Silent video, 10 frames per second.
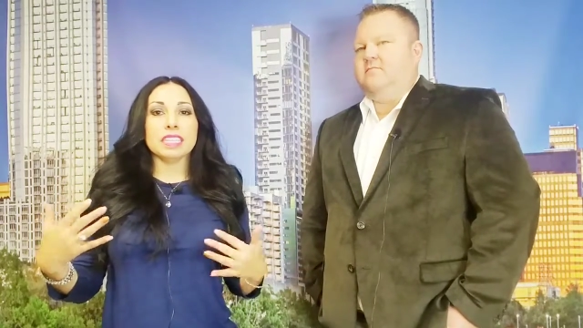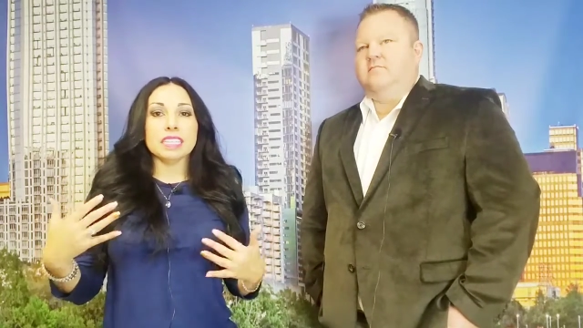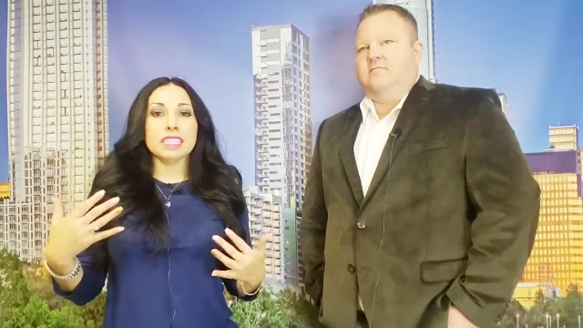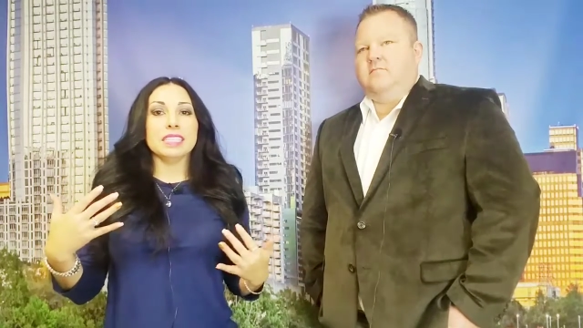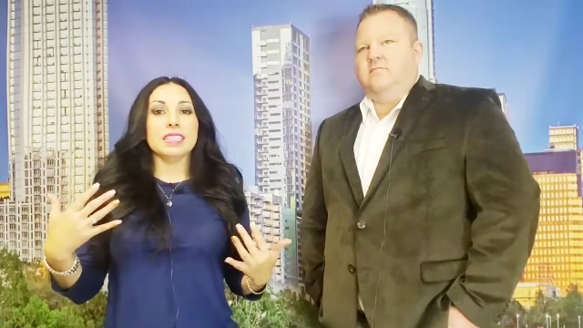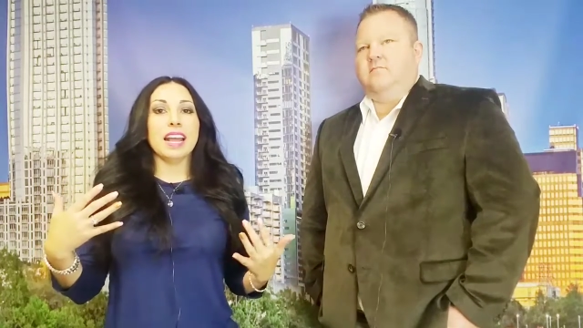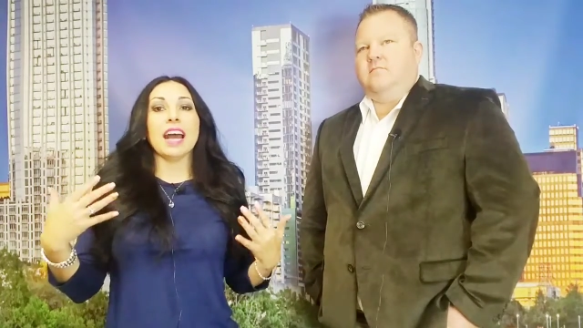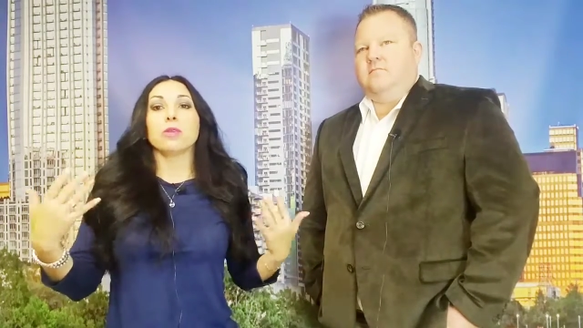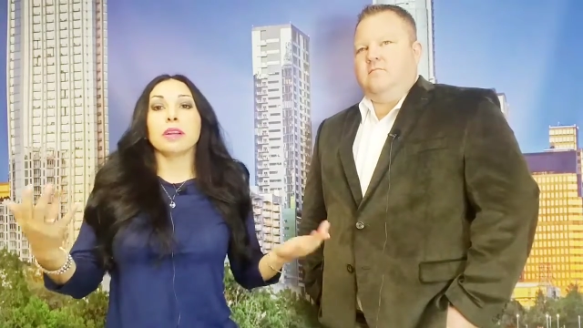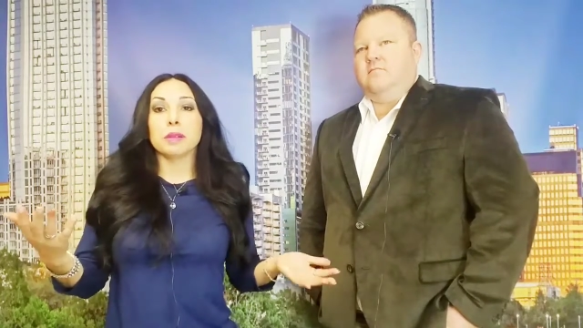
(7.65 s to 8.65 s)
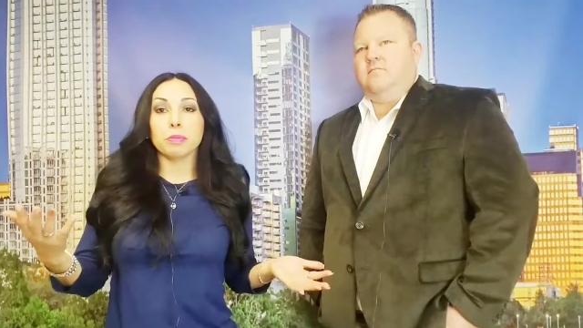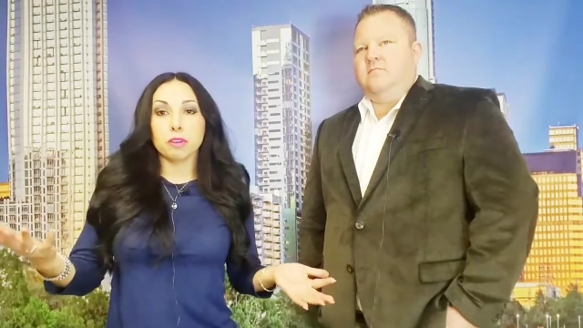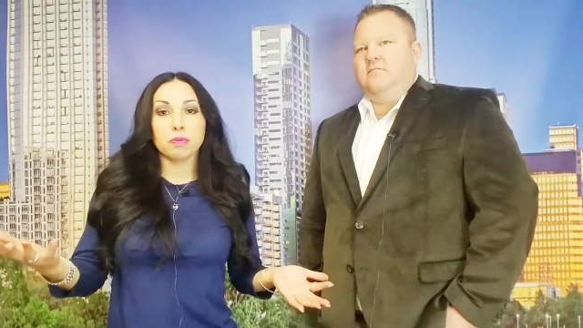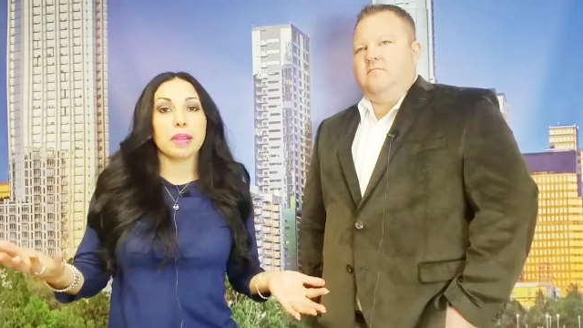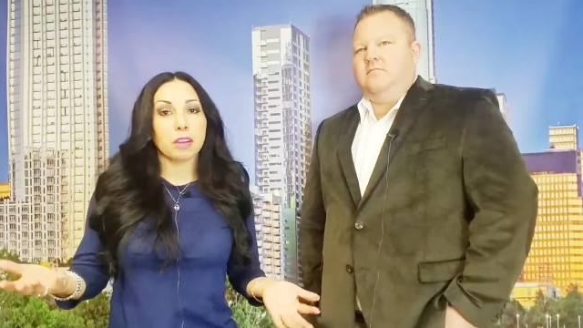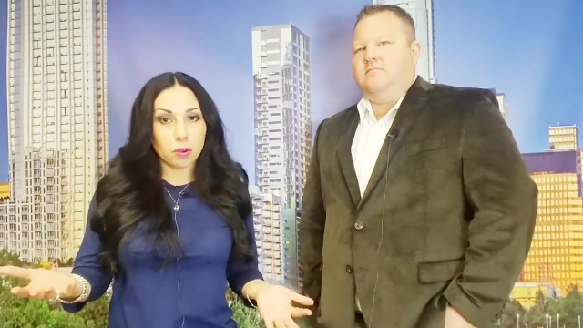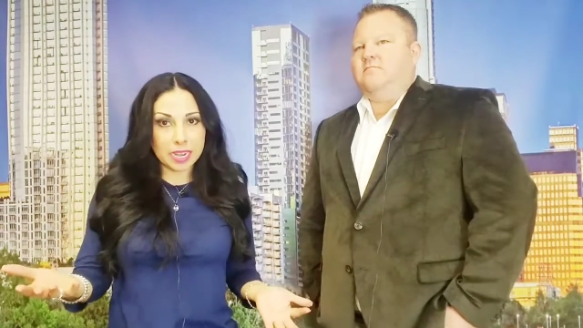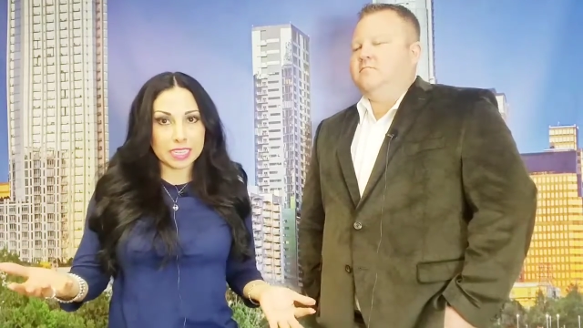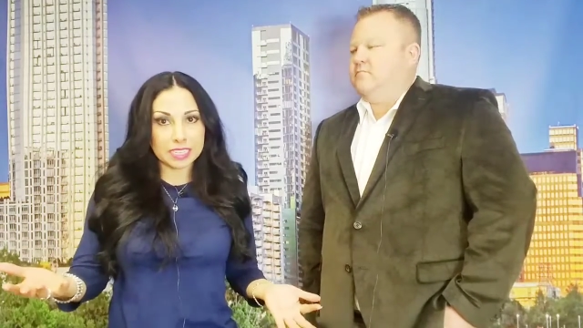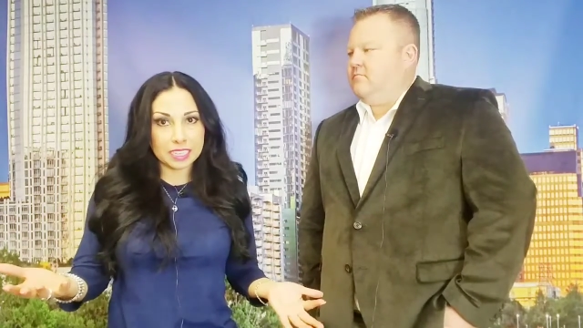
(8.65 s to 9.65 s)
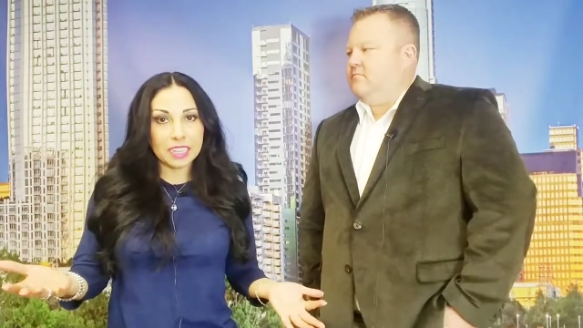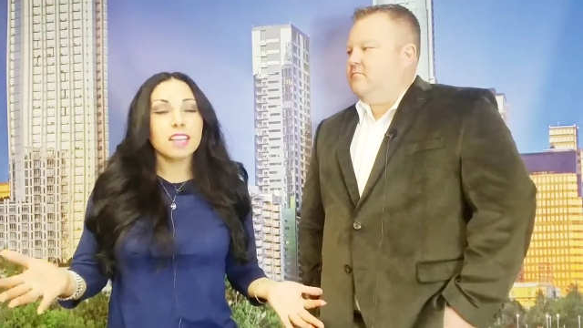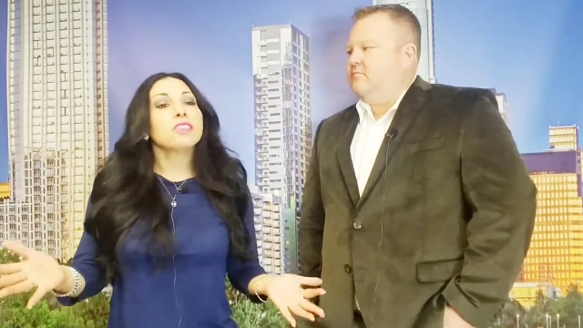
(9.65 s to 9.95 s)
Speaker 1: is how do I improve my credit?